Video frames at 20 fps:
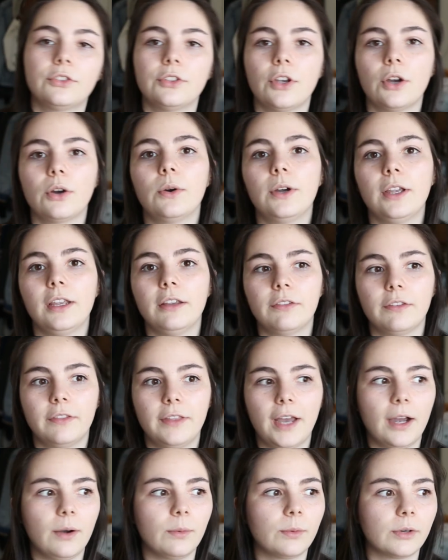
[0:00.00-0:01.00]
So if
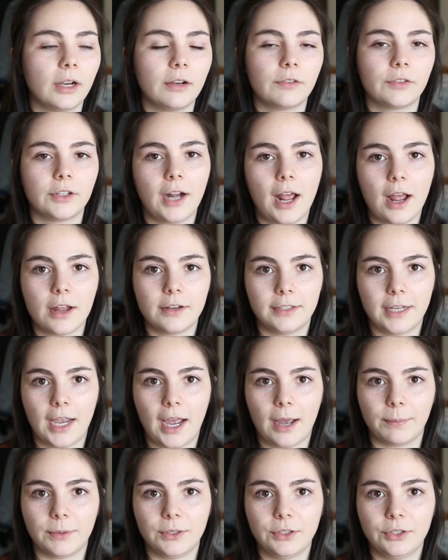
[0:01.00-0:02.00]
that were ever to
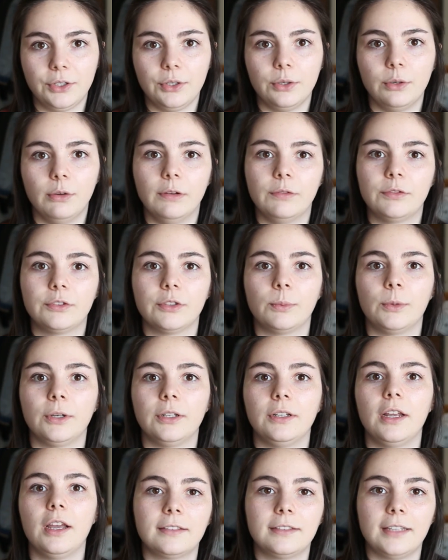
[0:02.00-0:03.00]
happen to you, if
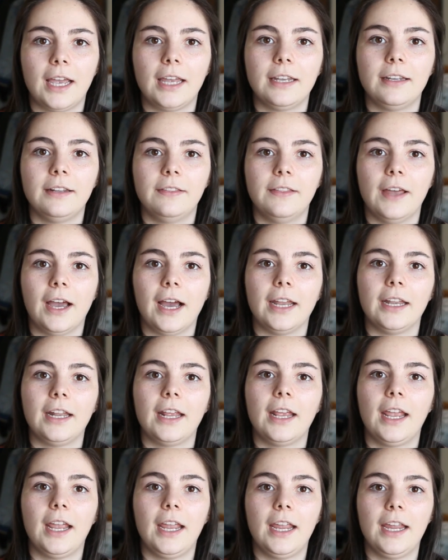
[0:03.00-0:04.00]
someone said that,
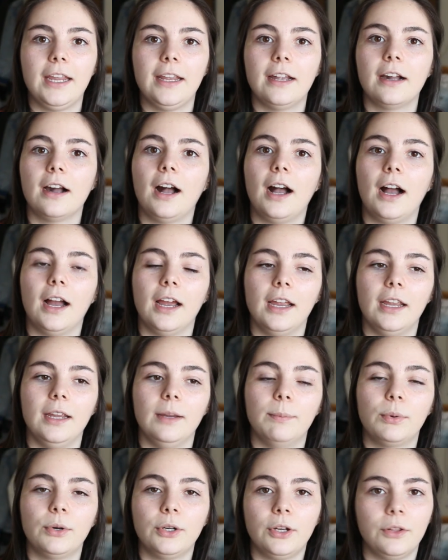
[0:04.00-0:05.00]
hey,
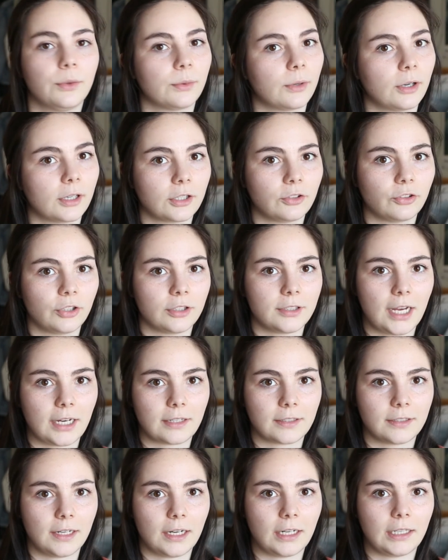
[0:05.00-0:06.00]
I put in the wrong address
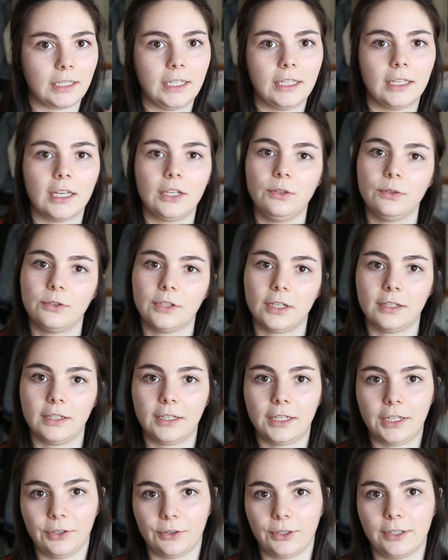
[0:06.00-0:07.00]
accidentally, can you send
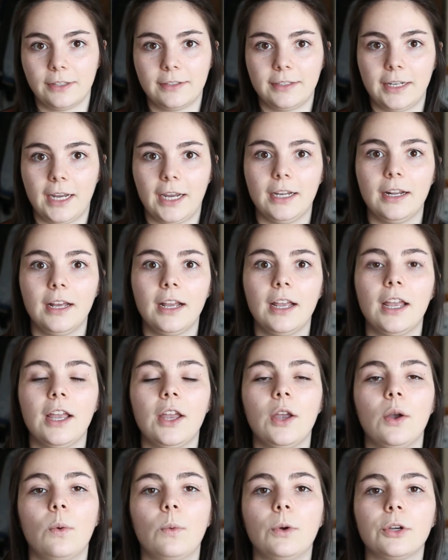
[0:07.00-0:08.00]
it here instead?
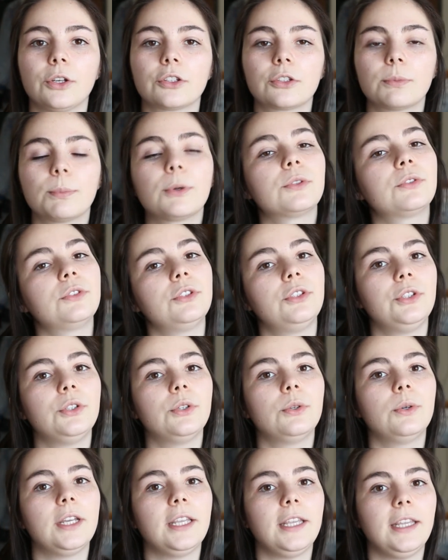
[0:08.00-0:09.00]
What you're supposed to
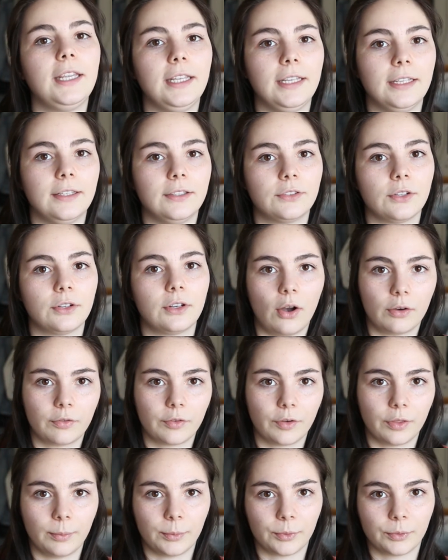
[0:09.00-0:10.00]
do is
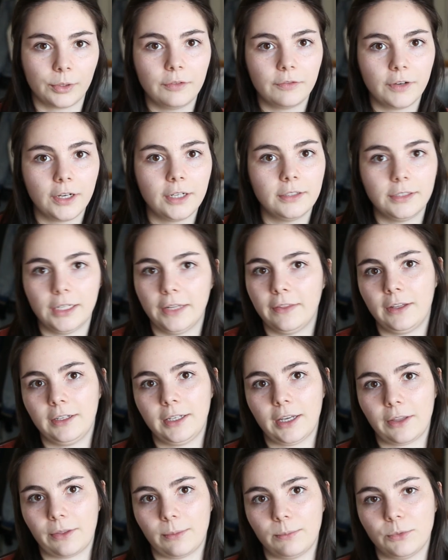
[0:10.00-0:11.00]
offer them a refund and
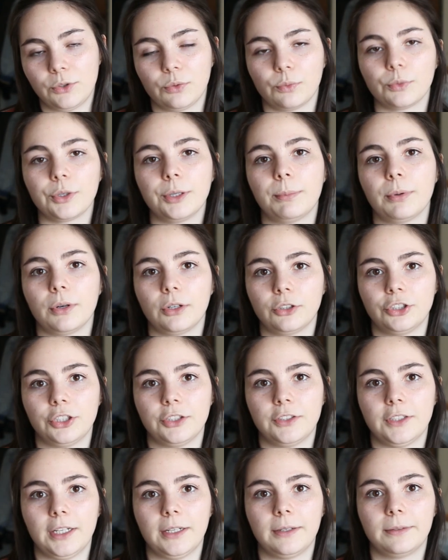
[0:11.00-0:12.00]
then get them to
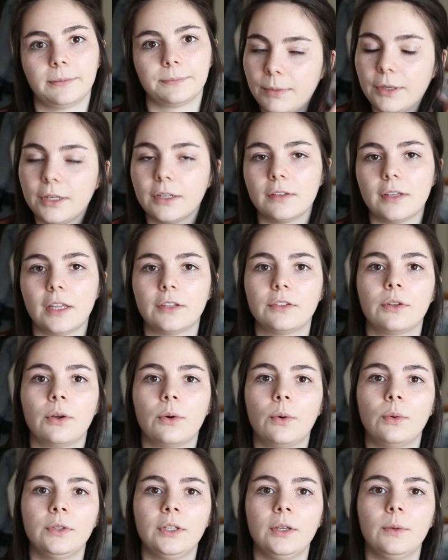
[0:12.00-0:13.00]
repurchase it, because that's
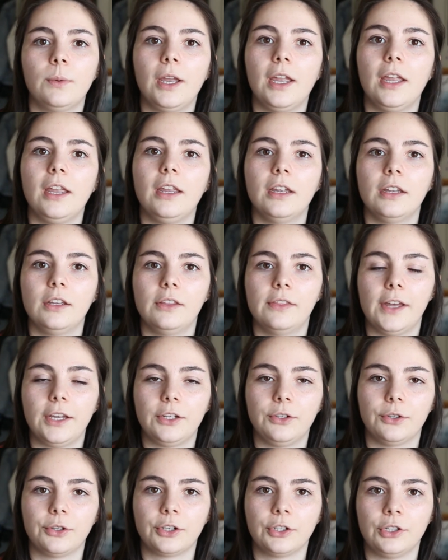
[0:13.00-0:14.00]
the only way
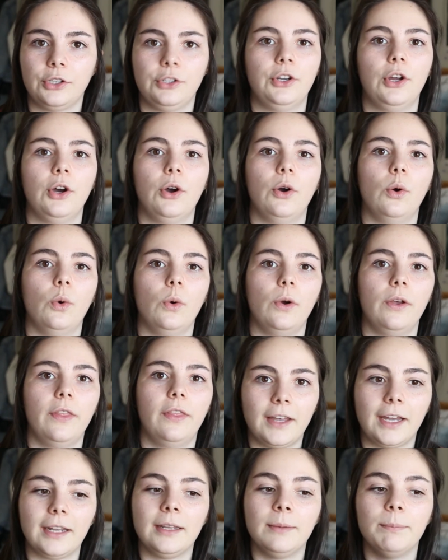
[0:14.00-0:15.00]
that you're going to know
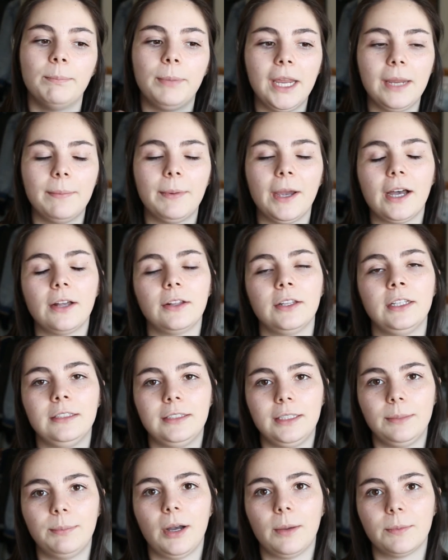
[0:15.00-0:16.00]
that in PayPal
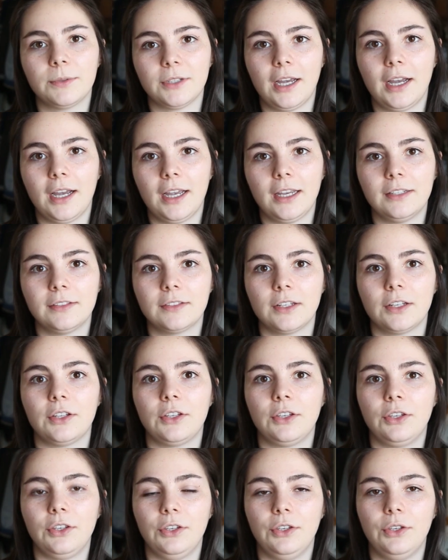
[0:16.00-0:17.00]
and Depop's eyes,
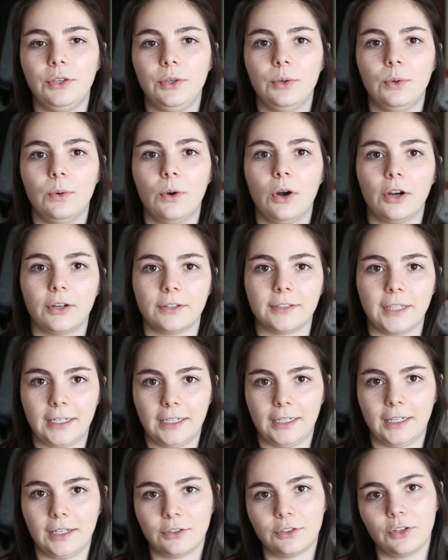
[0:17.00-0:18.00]
you are
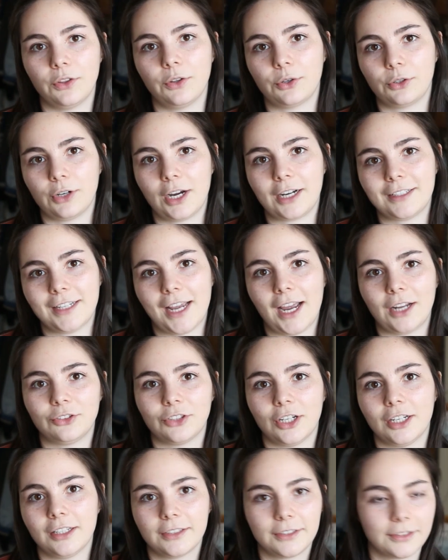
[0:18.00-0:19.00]
sending it to the correct
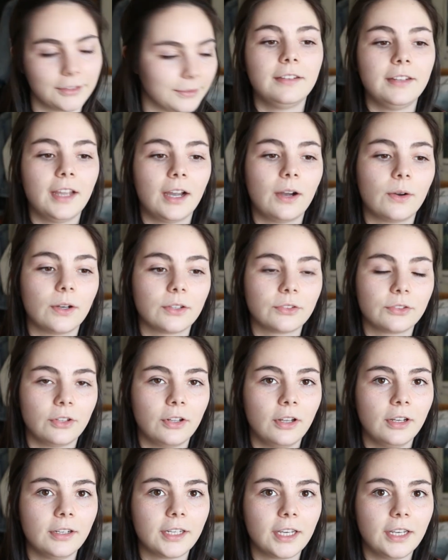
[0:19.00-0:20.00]
address. Now, as
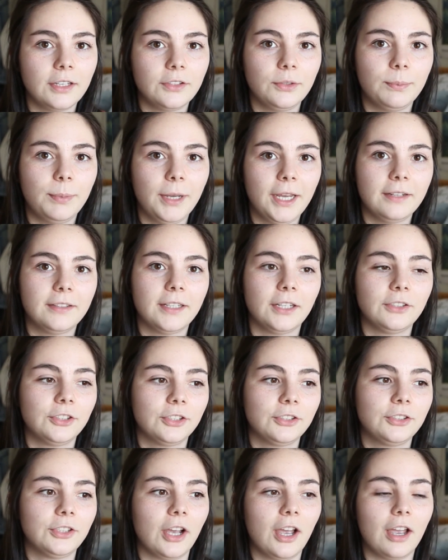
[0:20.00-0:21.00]
long as you pay
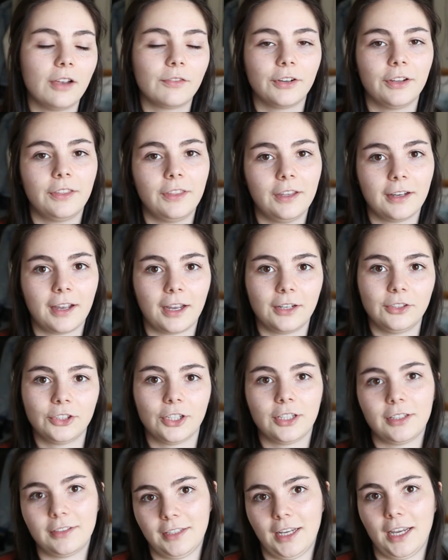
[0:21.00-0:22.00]
attention to everything I
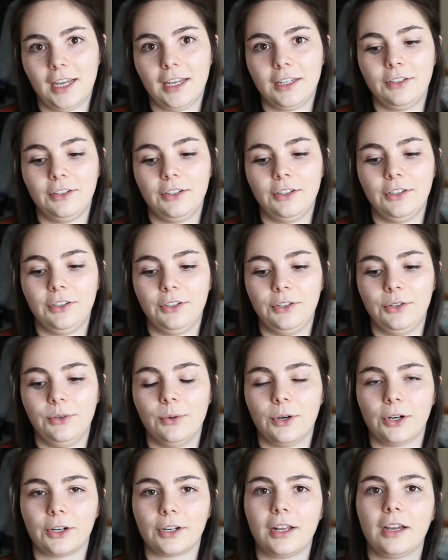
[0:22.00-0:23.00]
just said,
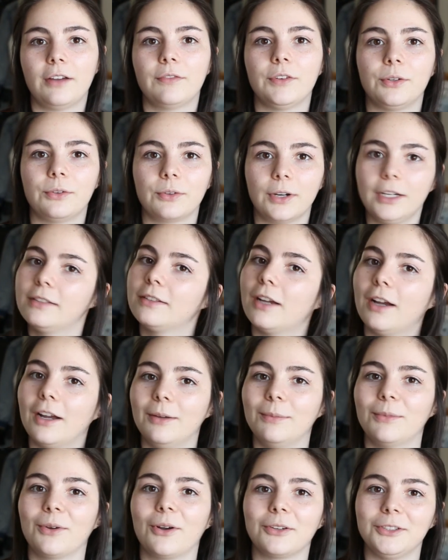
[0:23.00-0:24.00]
you are going to have a great
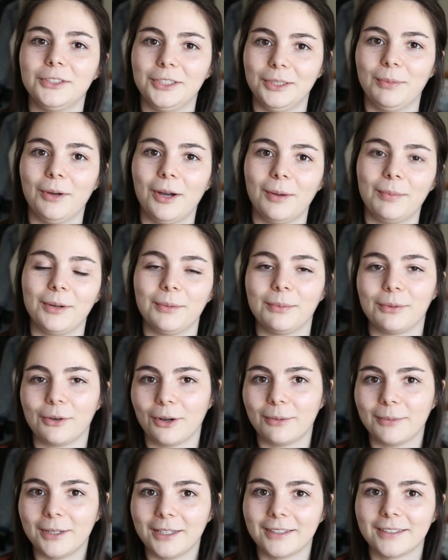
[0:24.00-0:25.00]
time on Depop, I
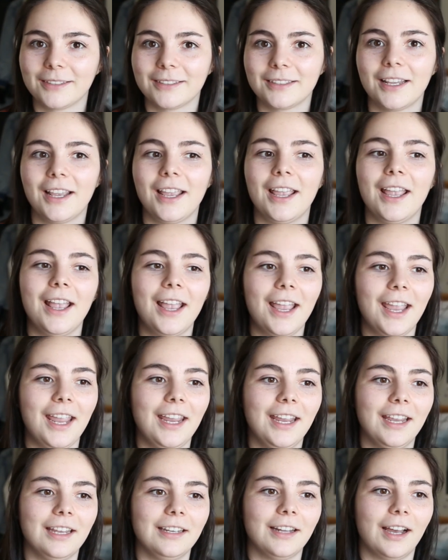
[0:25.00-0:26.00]
promise.
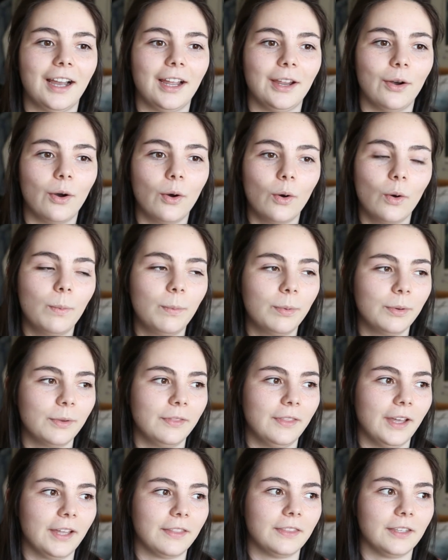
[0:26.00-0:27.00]
And I hope
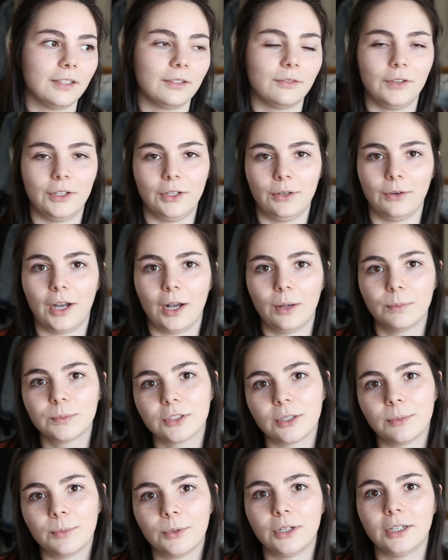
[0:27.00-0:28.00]
that this video
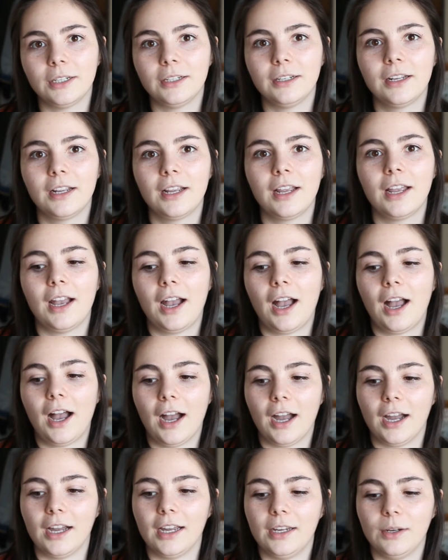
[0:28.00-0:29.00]
helps someone.
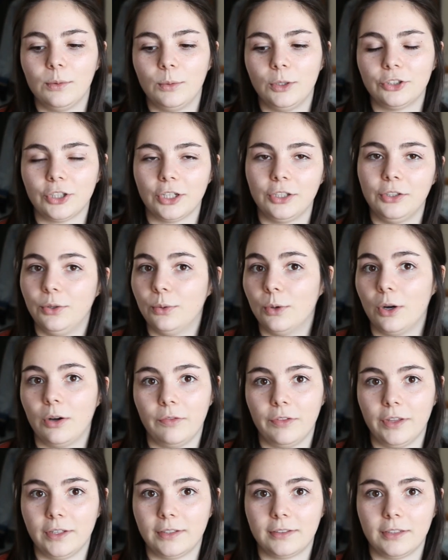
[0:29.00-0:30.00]
I wish I knew
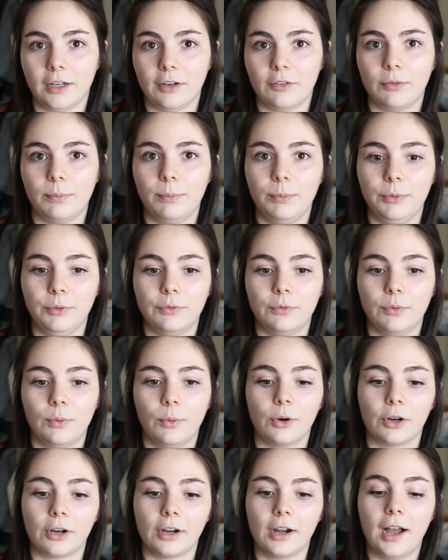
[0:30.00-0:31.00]
all of this stuff
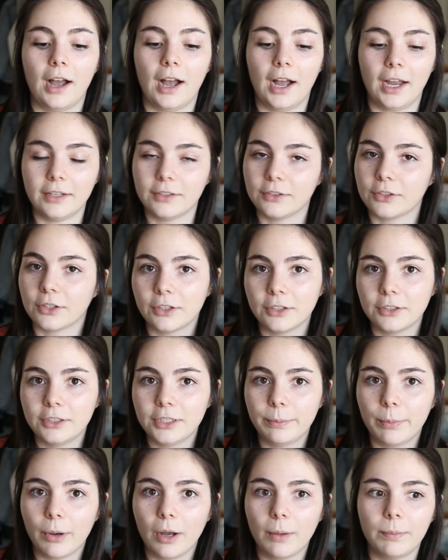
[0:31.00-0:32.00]
before I started
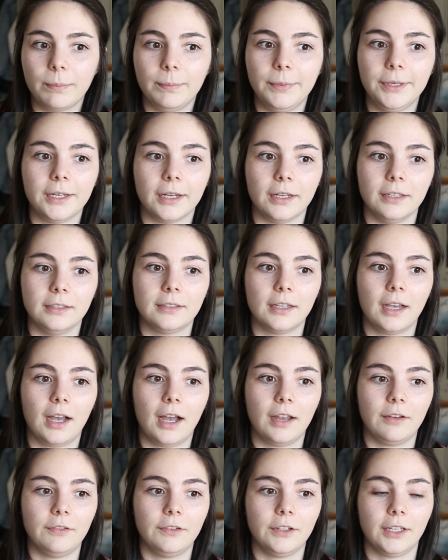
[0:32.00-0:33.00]
Depop, because
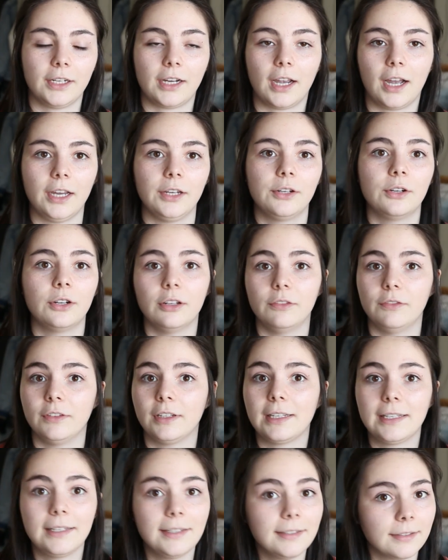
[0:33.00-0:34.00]
I feel like I could have
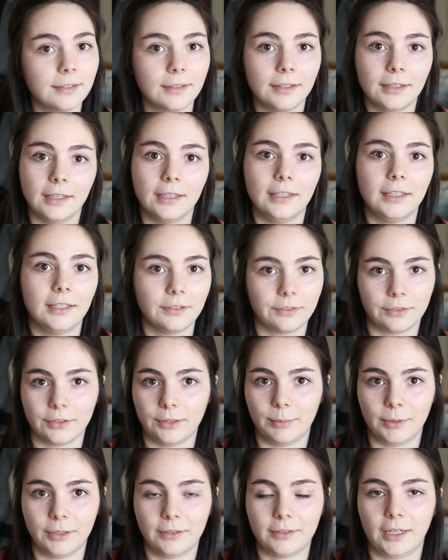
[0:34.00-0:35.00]

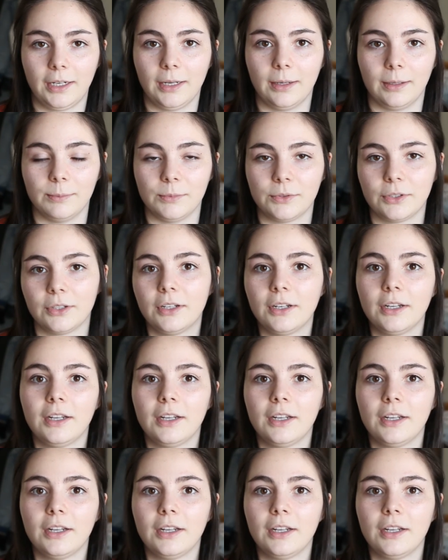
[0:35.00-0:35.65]
easily been scammed.